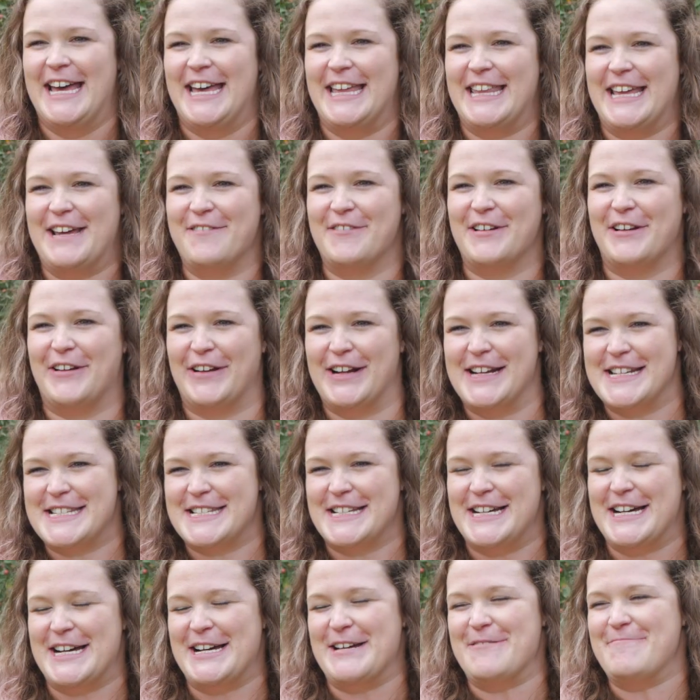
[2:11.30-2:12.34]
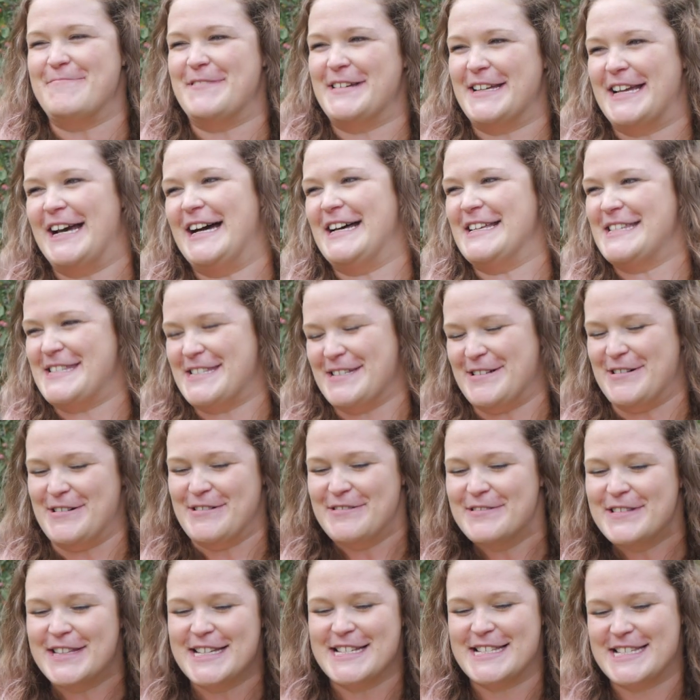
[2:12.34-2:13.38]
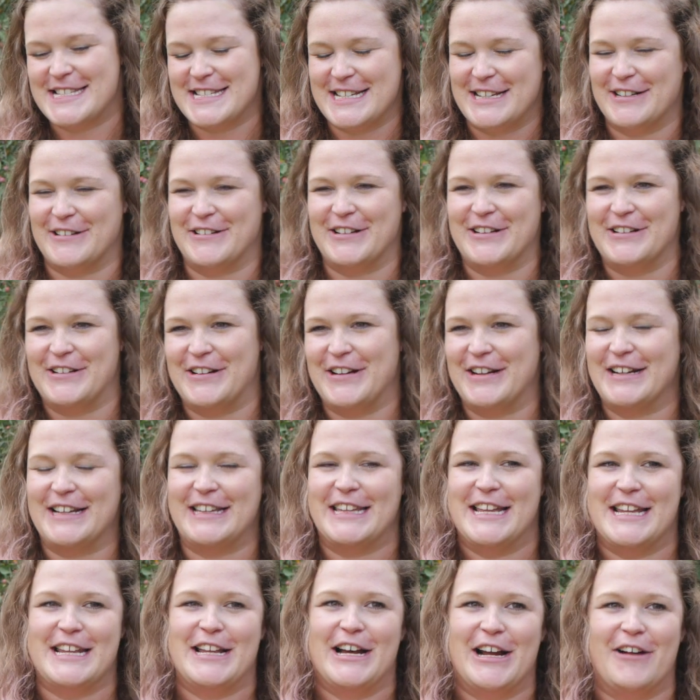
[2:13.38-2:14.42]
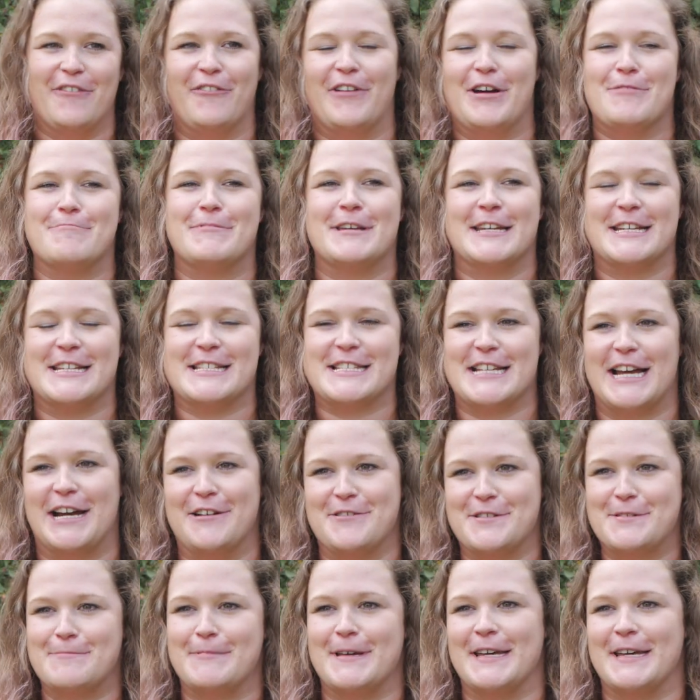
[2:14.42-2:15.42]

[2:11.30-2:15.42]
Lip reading: they have a great time. But yeah, so they stay in our yard. And then 1 pig is a house